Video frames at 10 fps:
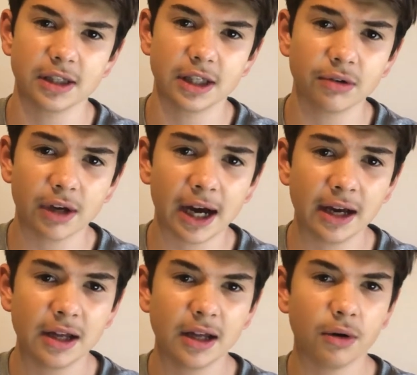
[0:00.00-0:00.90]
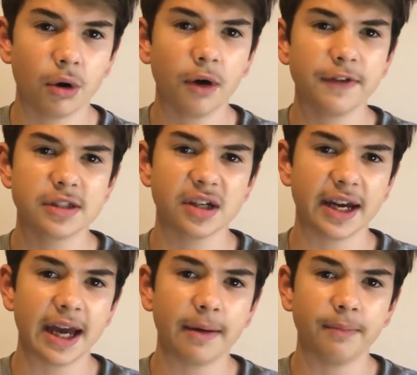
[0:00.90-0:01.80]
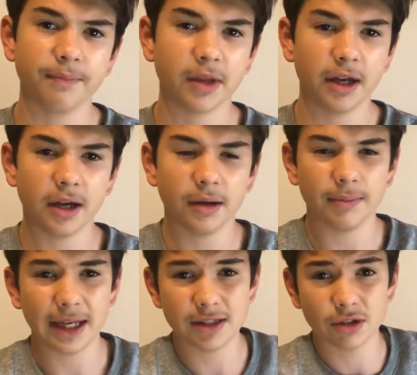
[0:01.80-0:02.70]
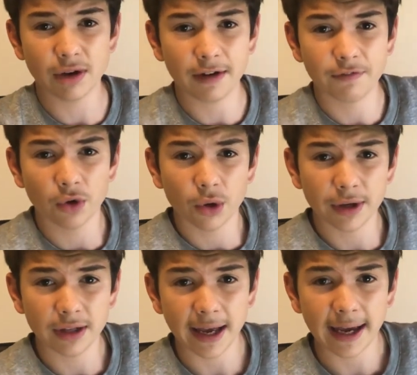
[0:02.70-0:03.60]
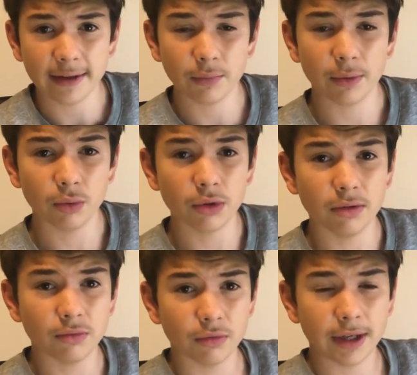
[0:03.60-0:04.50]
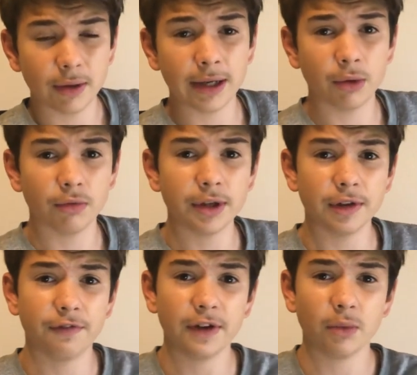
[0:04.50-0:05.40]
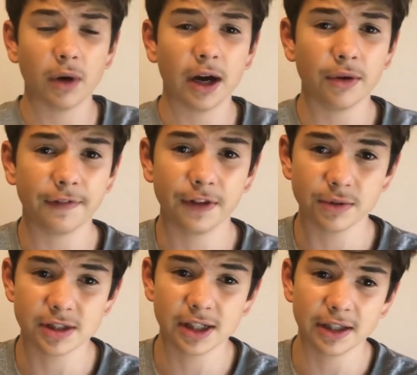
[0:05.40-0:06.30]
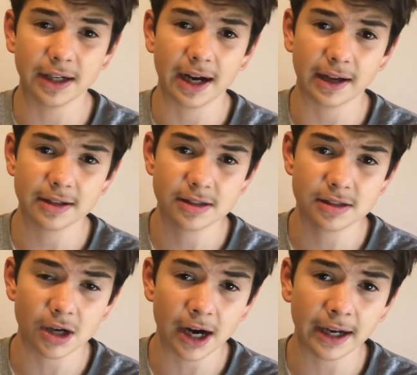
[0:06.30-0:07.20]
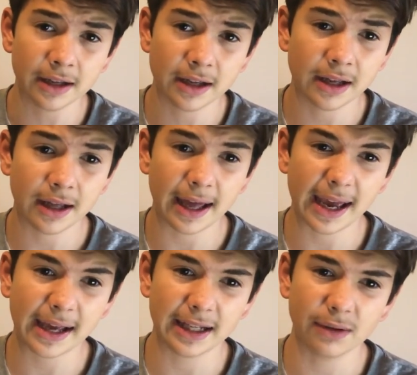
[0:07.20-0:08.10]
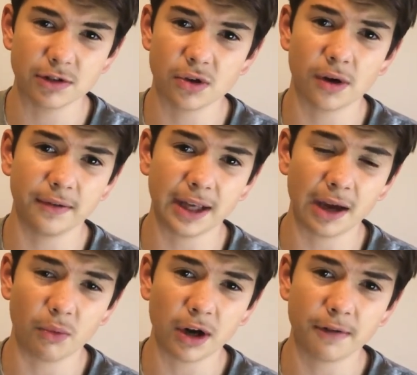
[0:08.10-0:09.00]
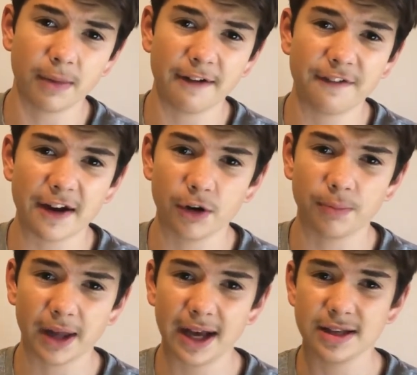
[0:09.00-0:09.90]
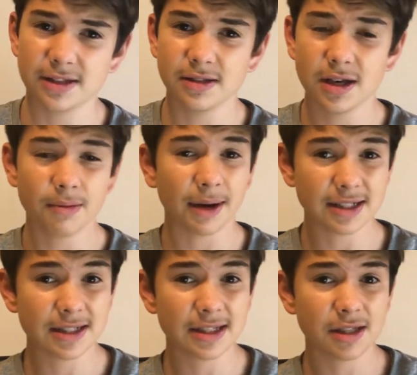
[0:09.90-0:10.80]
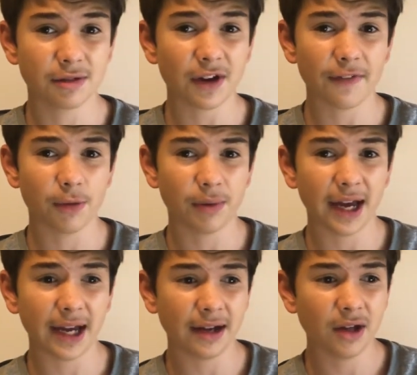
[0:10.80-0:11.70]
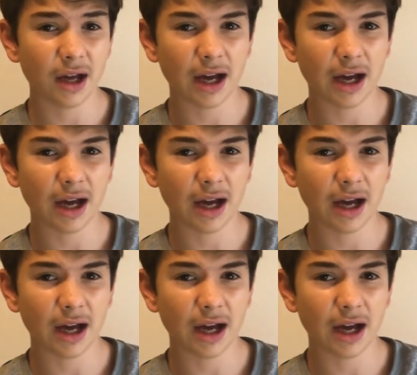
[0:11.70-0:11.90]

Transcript: St Kilda? Obviously I am. He's a great forward, and he would really fit well if he was still in our side. And he was, one of my favourite players, my sister's favourite player,